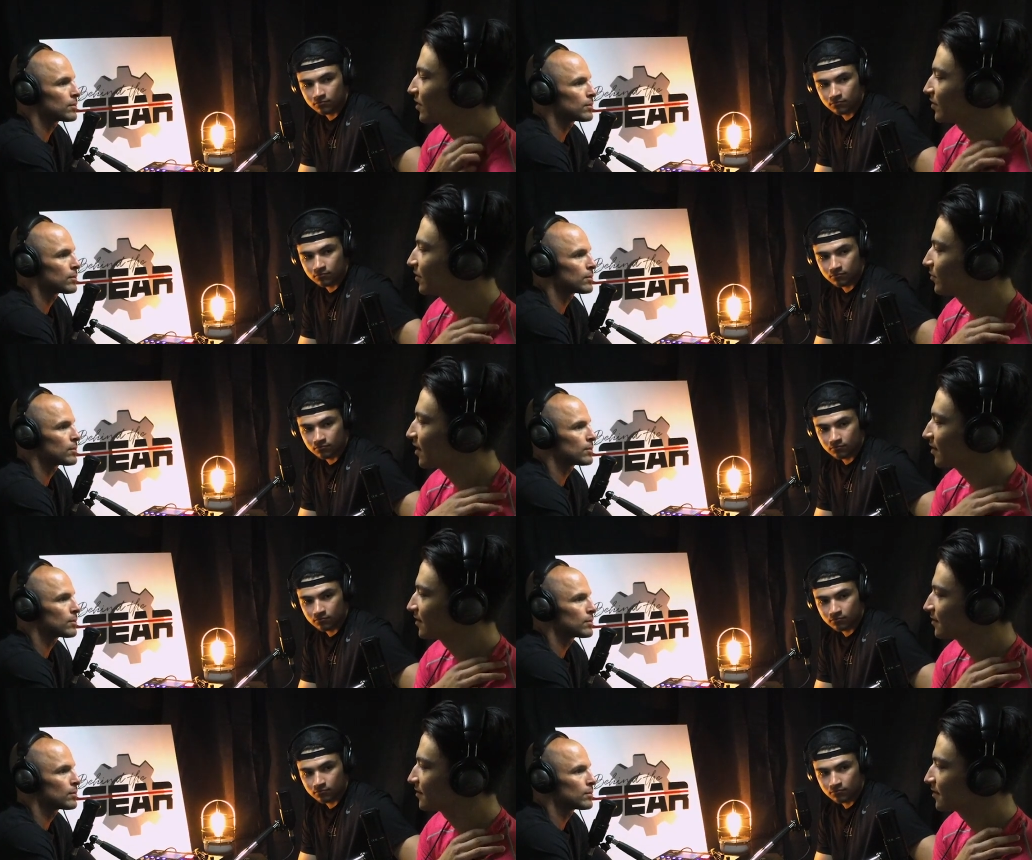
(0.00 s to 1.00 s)
Speaker 1: went really well,
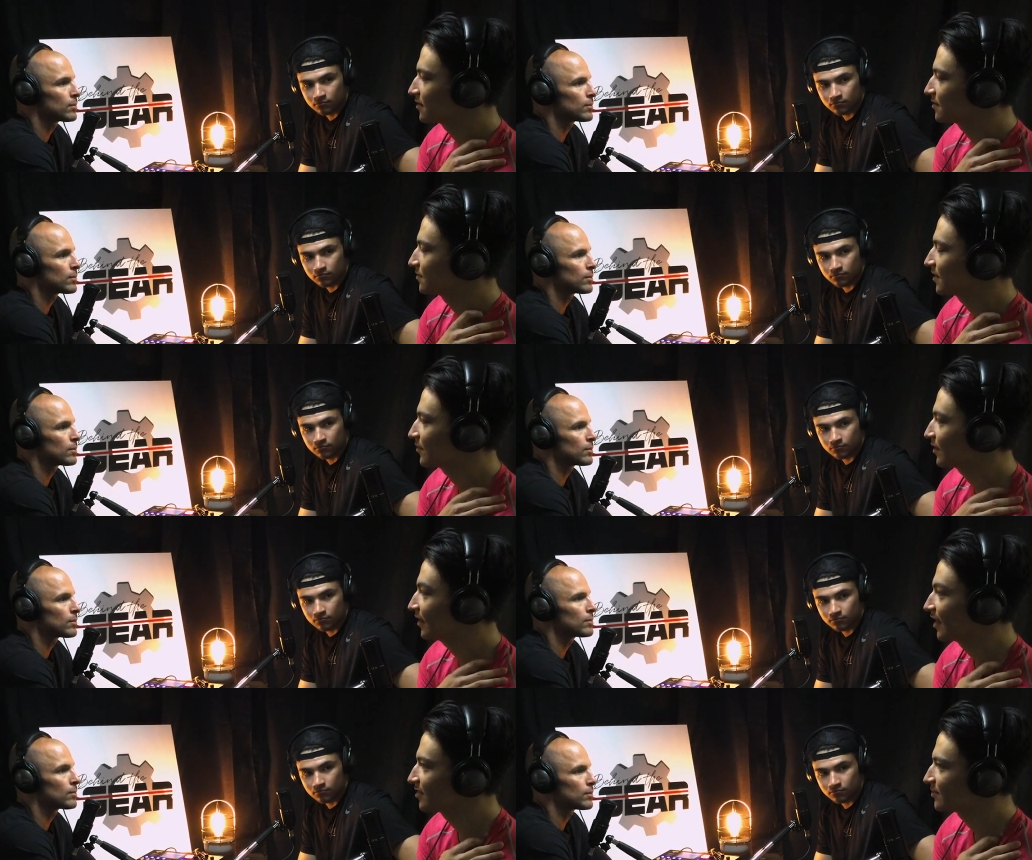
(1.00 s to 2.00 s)
and um, they really
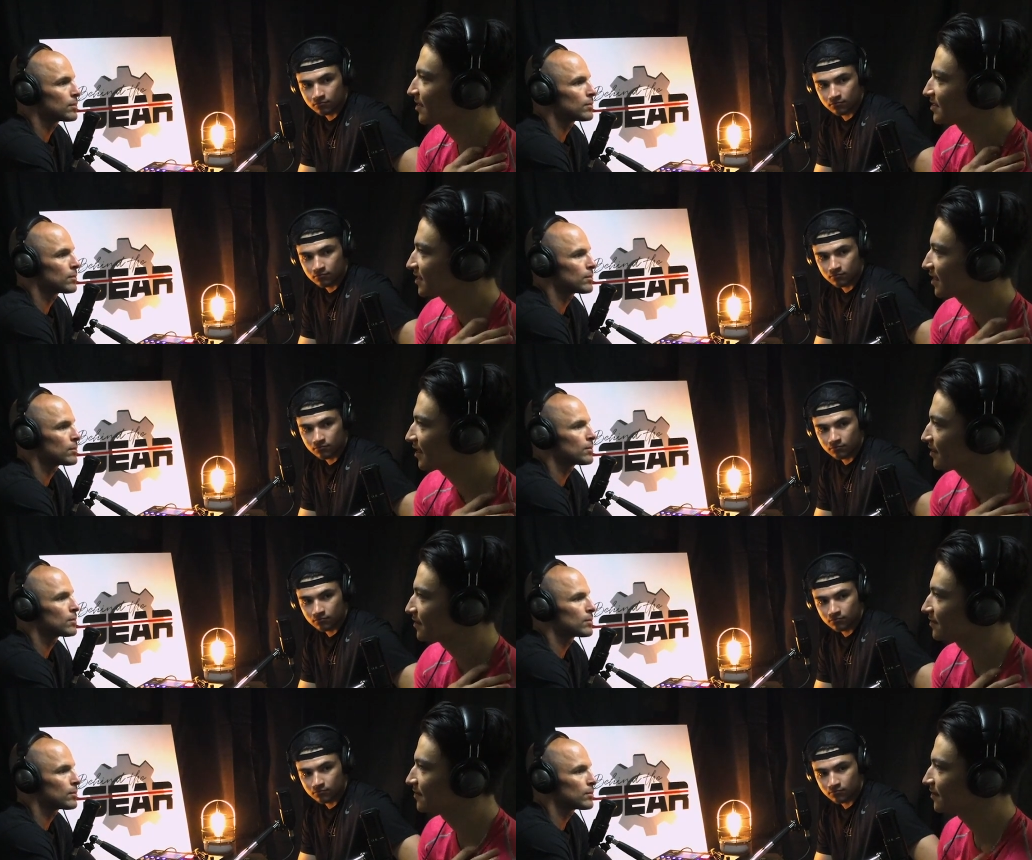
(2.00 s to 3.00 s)
liked me as a kid,
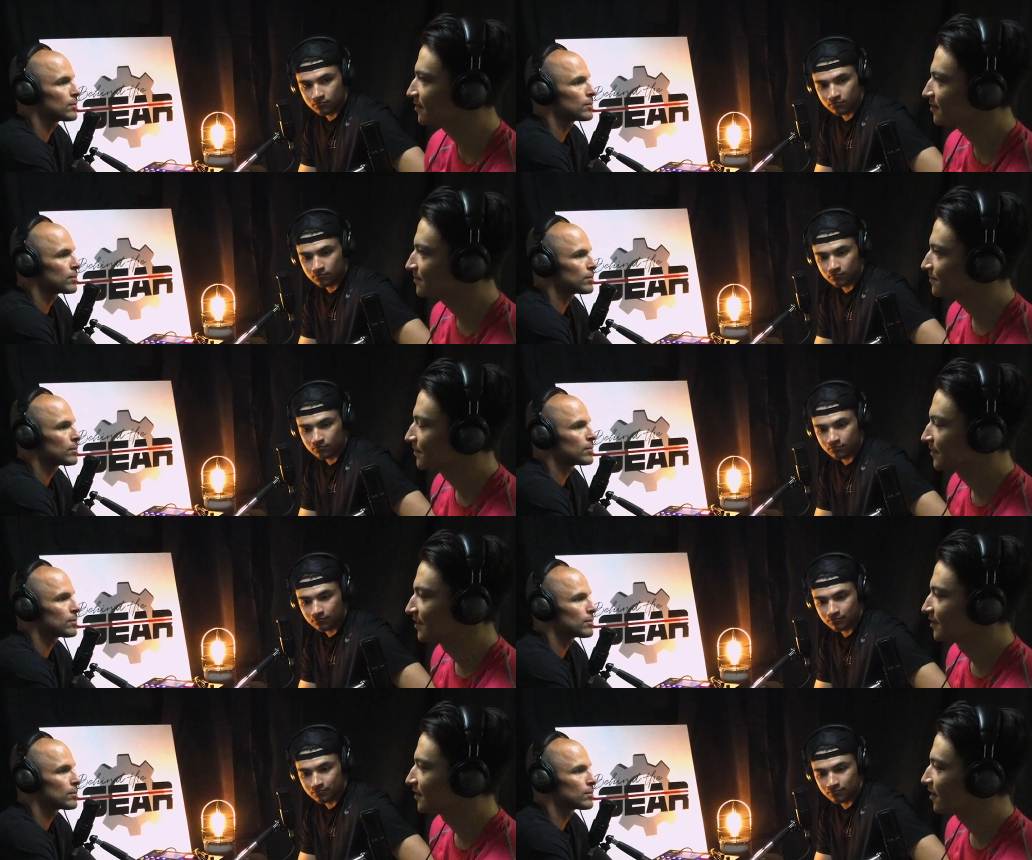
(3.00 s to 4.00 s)
and um,
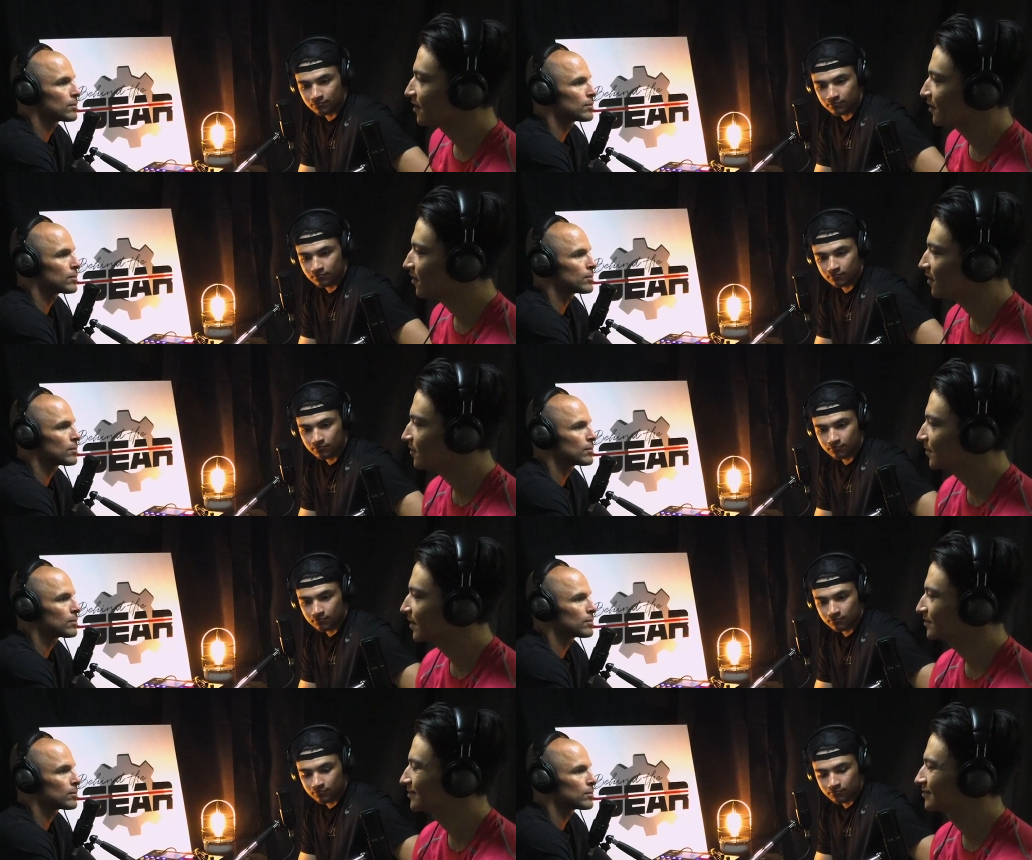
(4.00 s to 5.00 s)
got a call
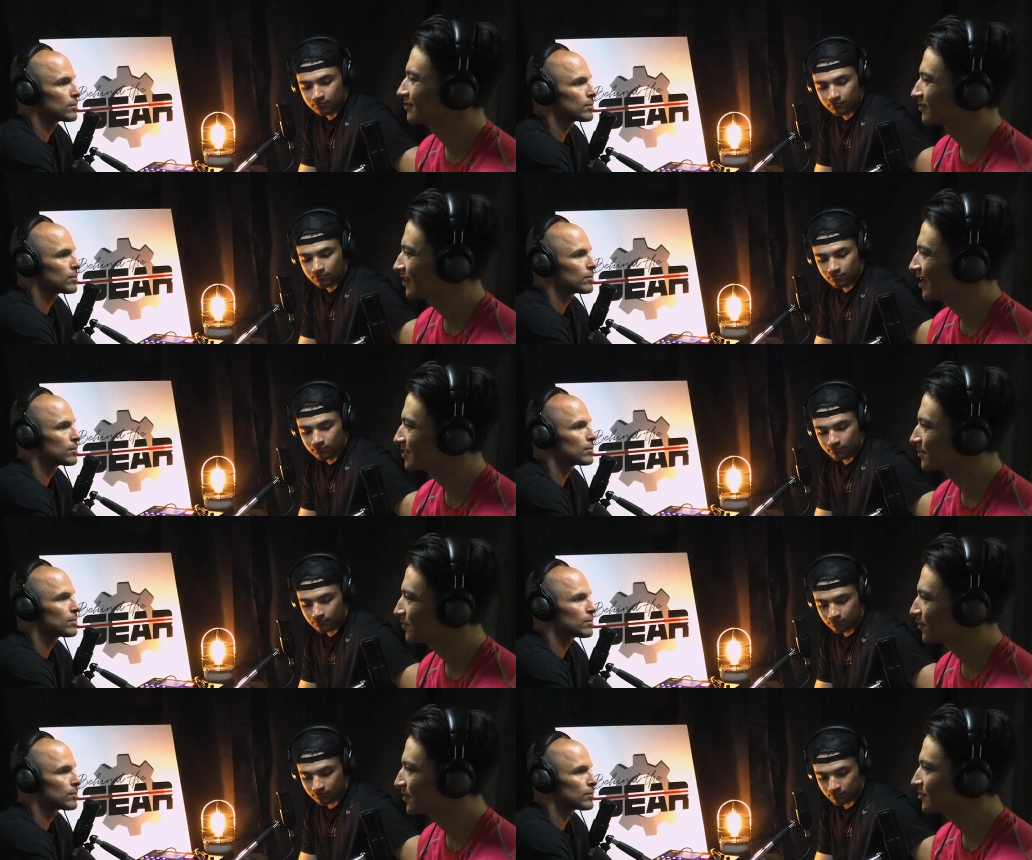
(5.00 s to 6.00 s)
about three days
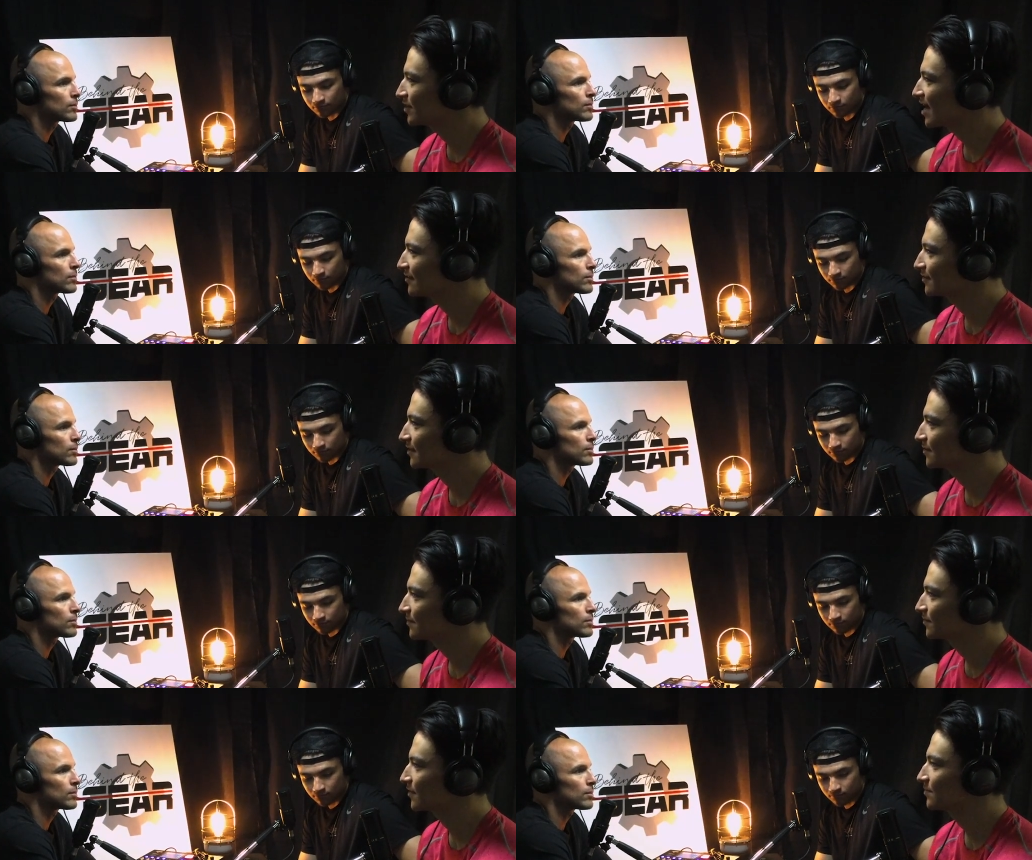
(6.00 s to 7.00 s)
before the draft
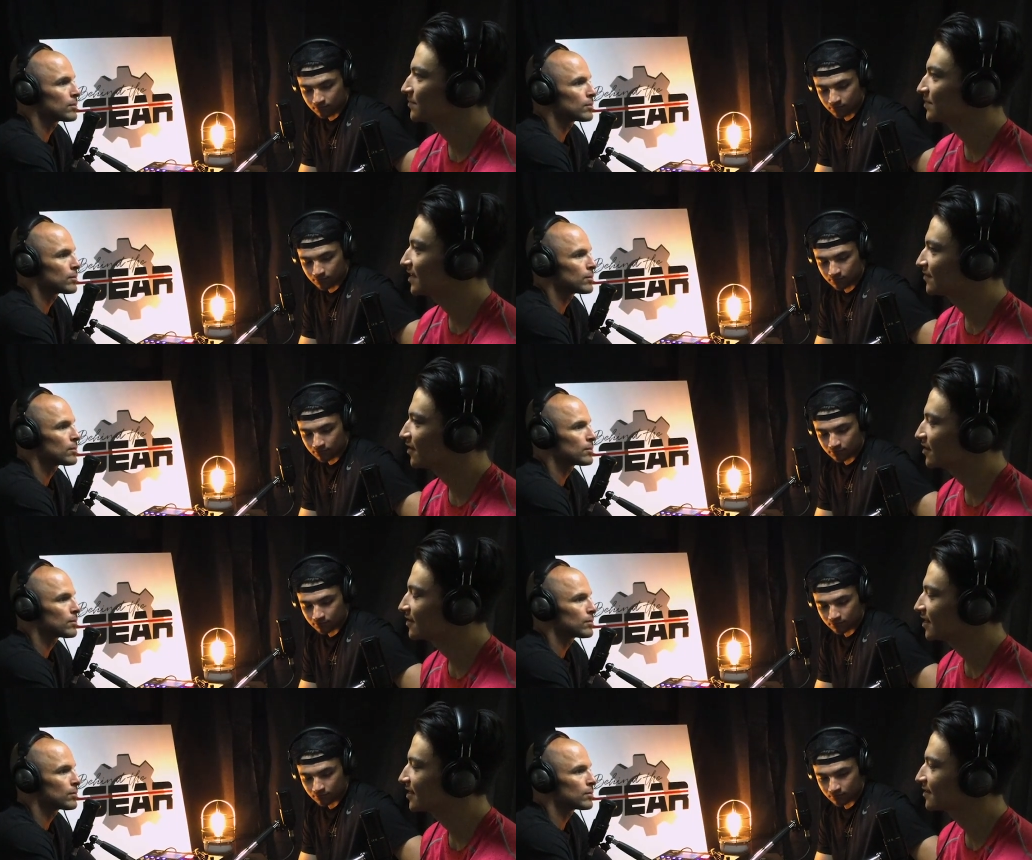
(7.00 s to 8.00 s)
um, from Dave
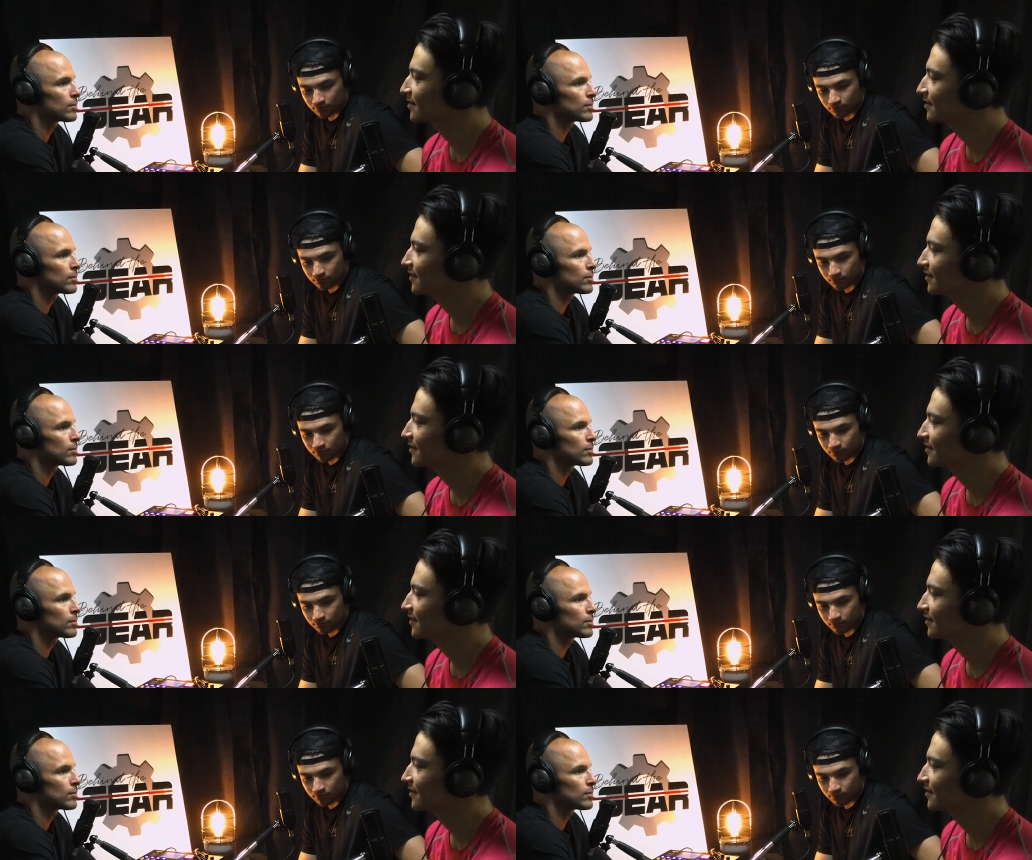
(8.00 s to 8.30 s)
Gagne, and